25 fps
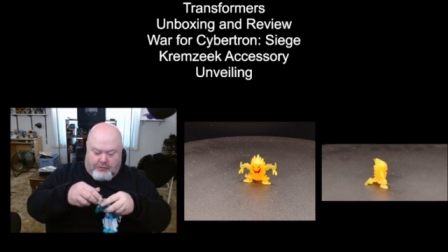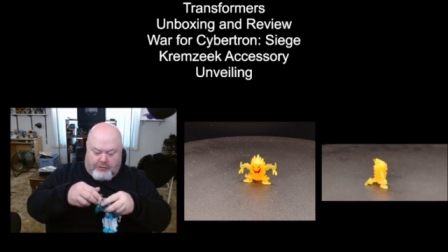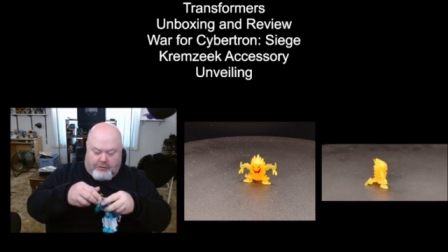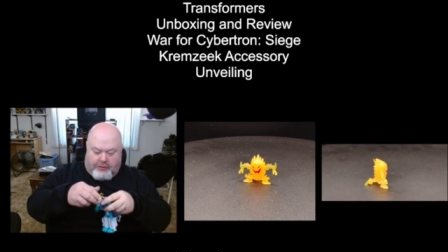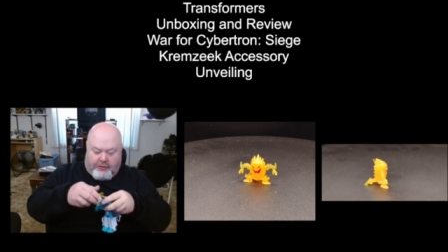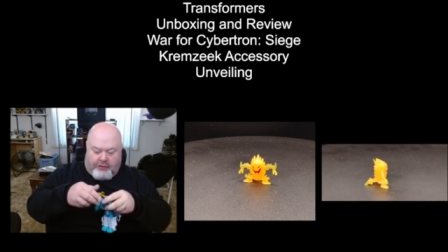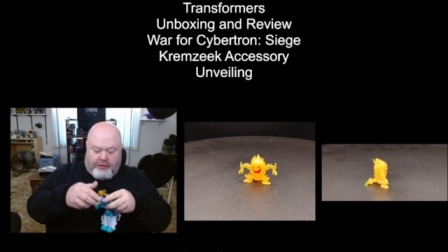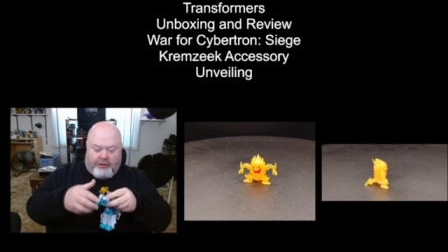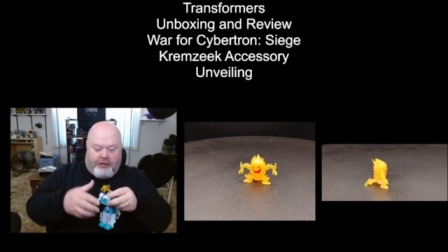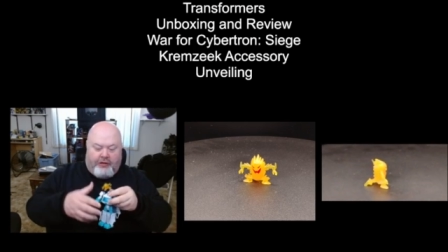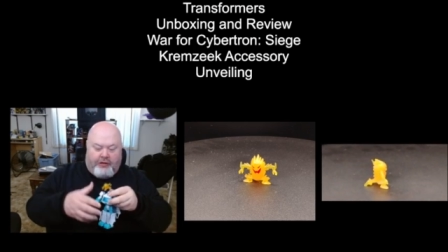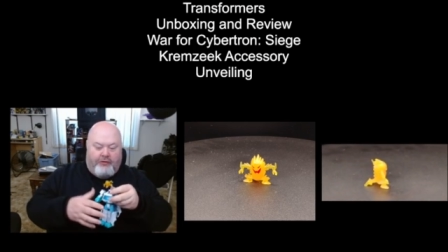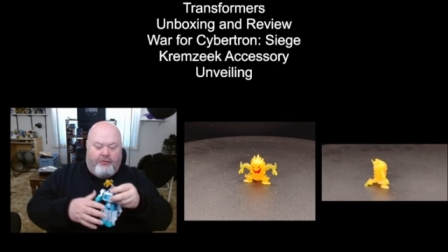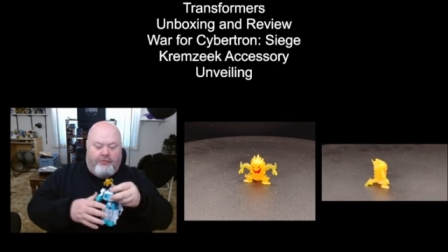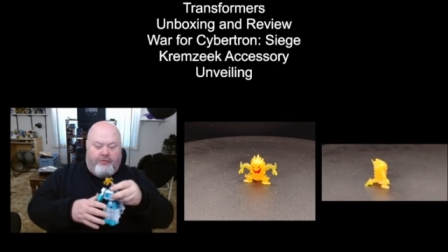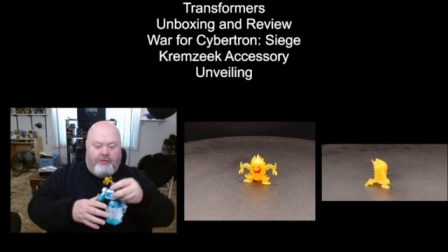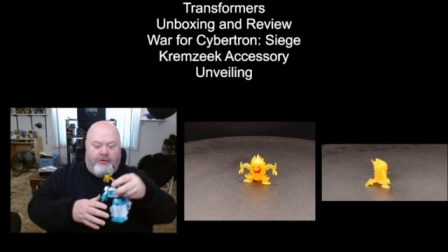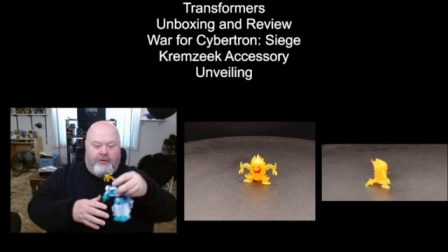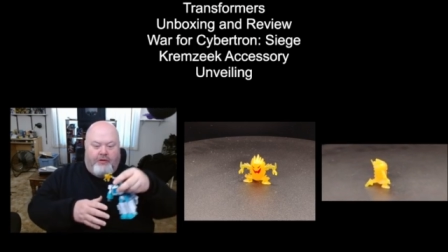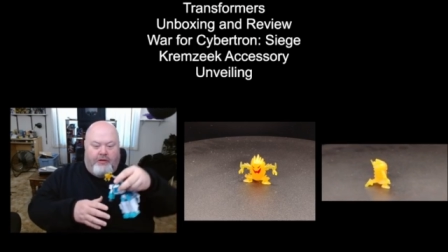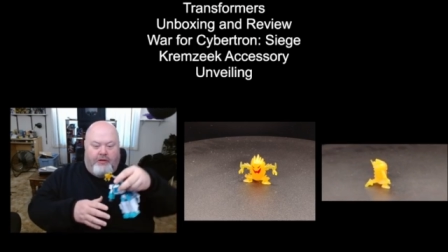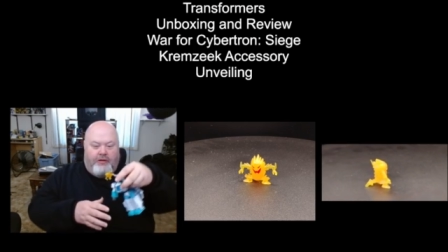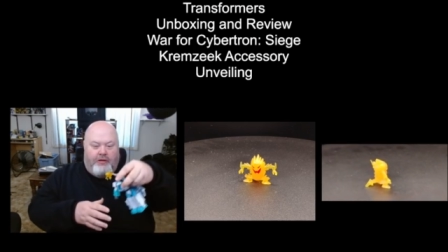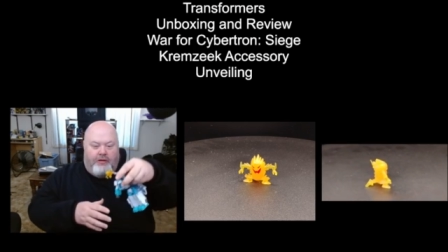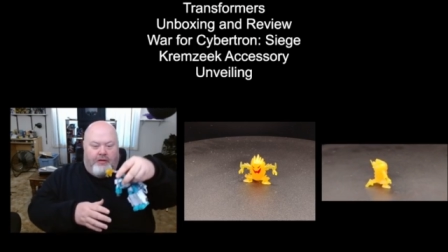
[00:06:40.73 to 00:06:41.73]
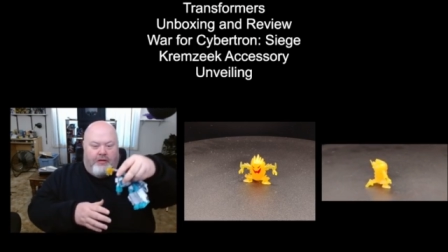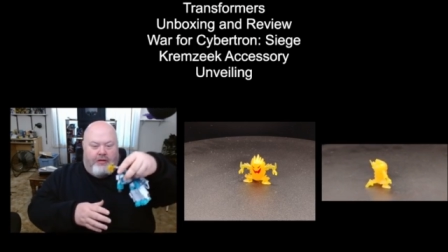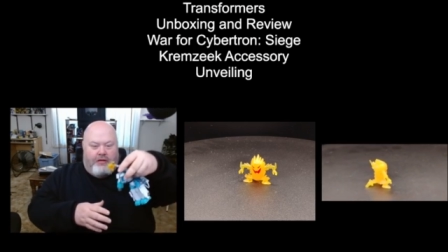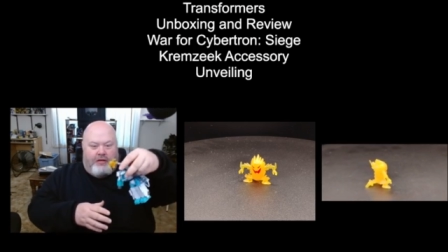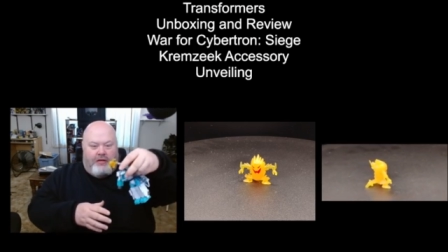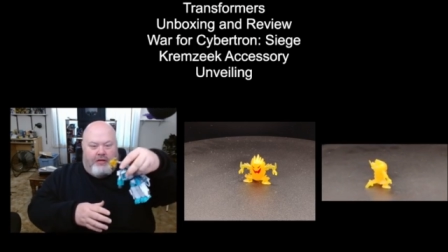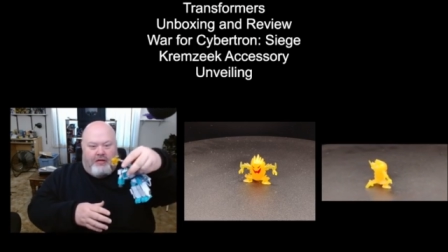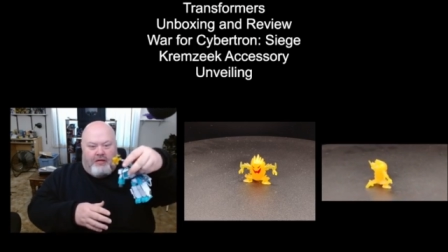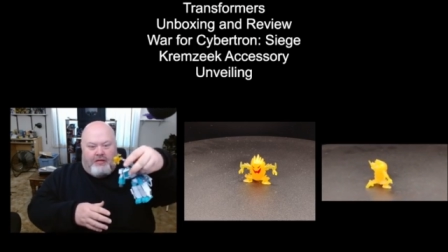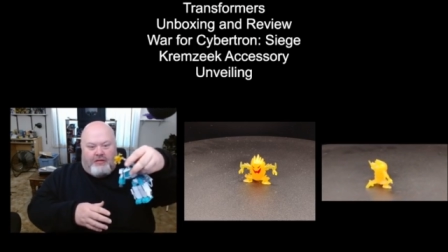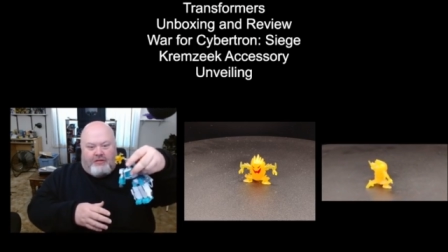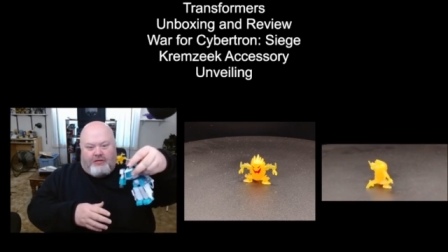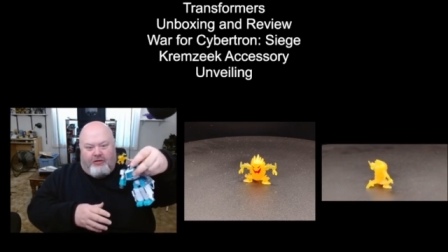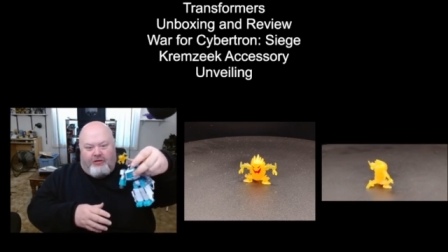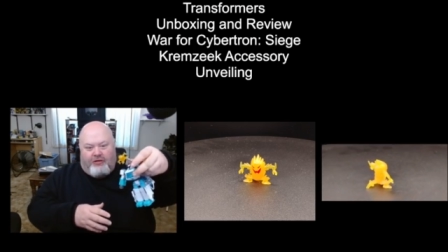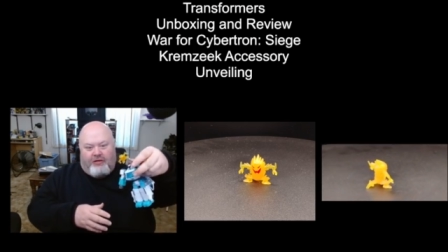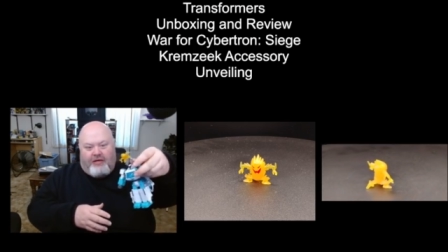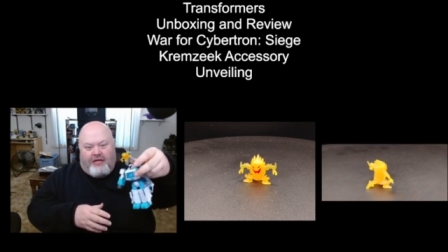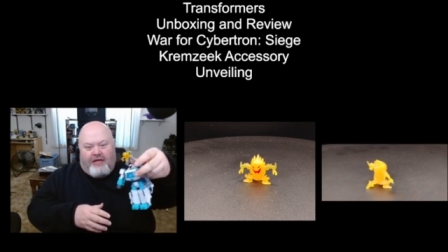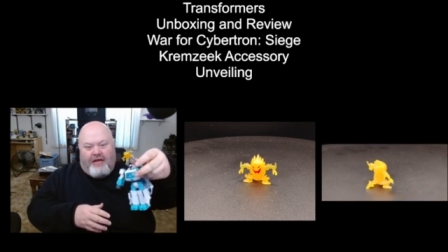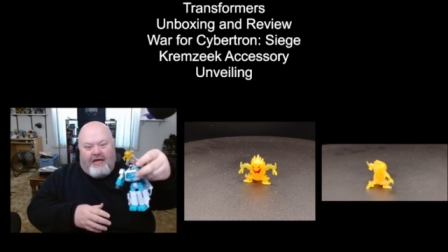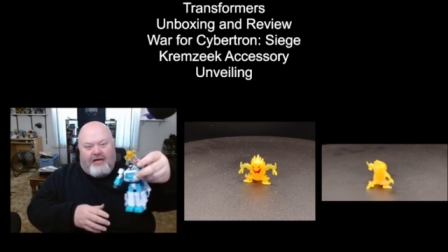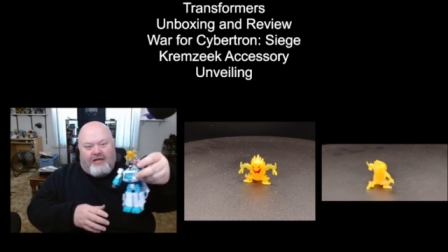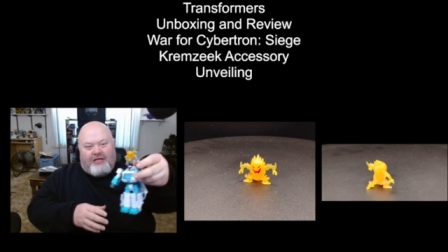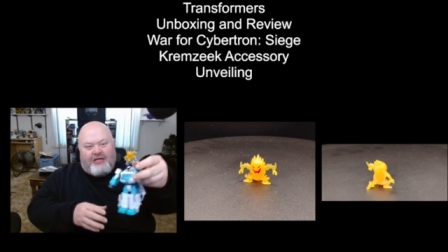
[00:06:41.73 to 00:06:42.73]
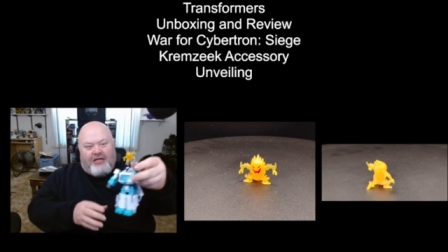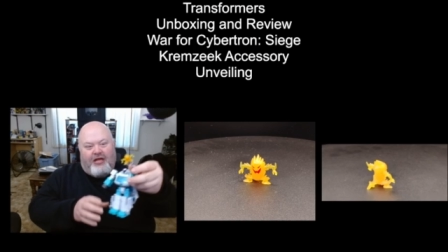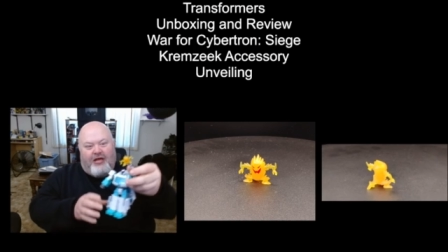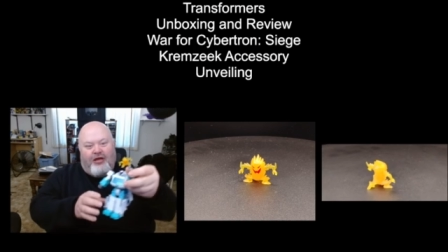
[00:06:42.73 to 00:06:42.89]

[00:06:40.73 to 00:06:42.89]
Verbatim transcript: There you go. So you can actually